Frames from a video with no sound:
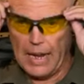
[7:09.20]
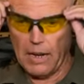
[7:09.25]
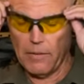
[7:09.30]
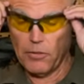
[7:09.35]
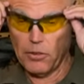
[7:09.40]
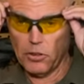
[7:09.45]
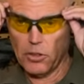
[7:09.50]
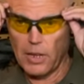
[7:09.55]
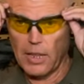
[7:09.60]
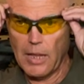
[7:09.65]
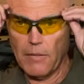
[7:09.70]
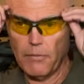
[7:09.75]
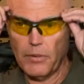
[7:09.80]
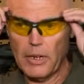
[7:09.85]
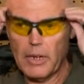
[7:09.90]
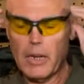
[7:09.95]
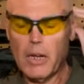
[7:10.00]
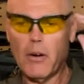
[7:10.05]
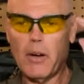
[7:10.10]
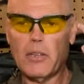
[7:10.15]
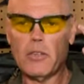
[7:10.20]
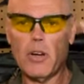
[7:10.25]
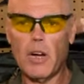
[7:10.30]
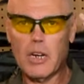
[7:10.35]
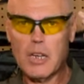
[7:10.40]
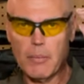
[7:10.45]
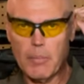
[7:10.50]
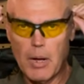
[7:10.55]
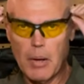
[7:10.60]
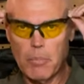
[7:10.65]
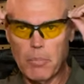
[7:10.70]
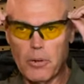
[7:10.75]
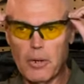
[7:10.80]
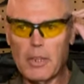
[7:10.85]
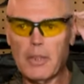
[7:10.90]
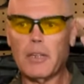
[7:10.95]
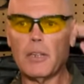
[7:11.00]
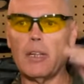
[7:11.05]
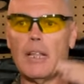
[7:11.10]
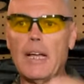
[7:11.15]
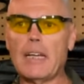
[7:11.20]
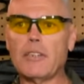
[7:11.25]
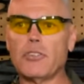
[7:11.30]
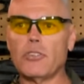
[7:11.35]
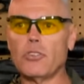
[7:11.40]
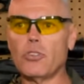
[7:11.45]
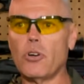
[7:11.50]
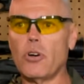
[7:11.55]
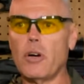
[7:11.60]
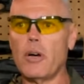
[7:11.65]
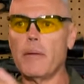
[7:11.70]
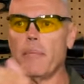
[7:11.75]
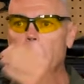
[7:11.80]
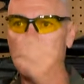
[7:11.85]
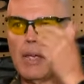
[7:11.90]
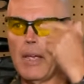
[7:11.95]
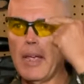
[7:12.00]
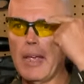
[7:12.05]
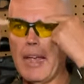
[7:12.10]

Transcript: And if you saw that video, I talked about putting the glasses on